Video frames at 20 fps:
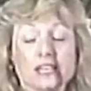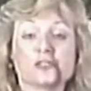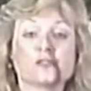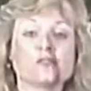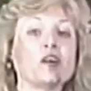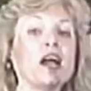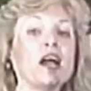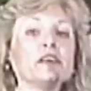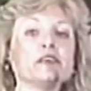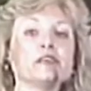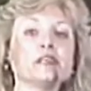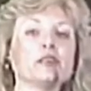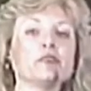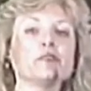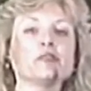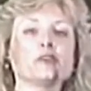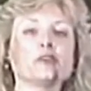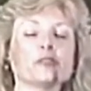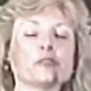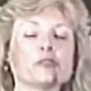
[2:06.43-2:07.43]
It's fine to
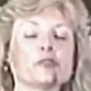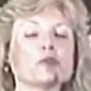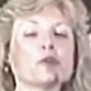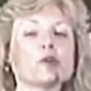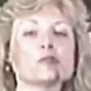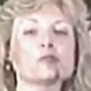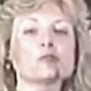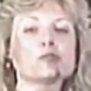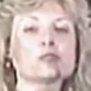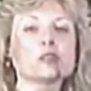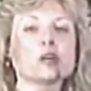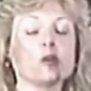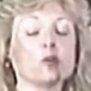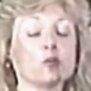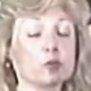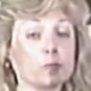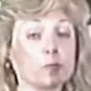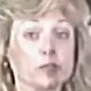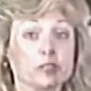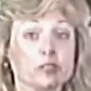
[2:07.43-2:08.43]
give it a thorough
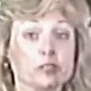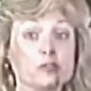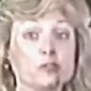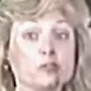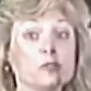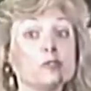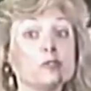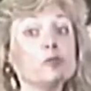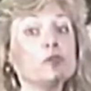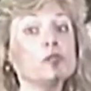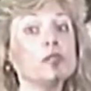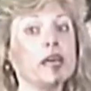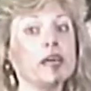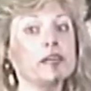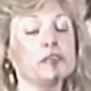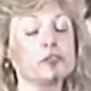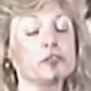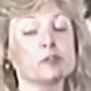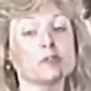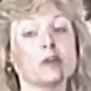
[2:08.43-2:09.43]
soak, but do
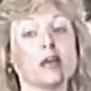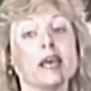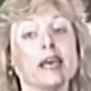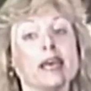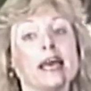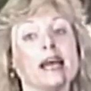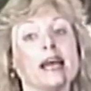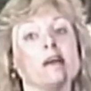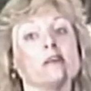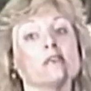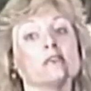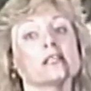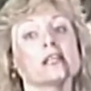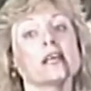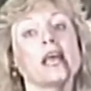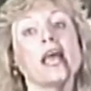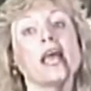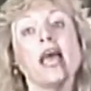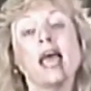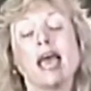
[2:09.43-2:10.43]
let it dry out.
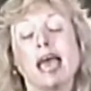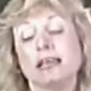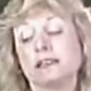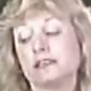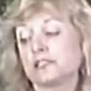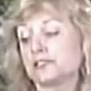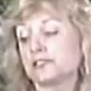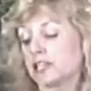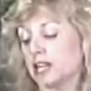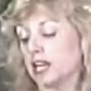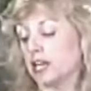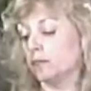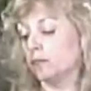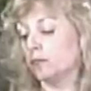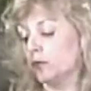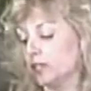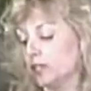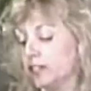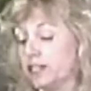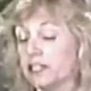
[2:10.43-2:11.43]
And the
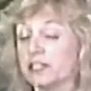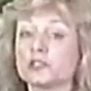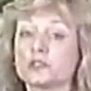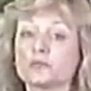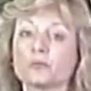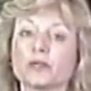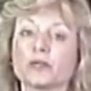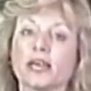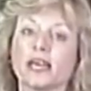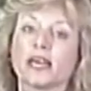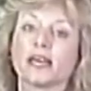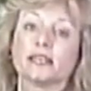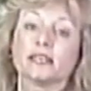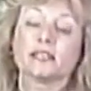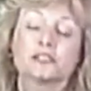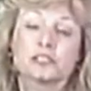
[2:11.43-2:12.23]
same with this plant.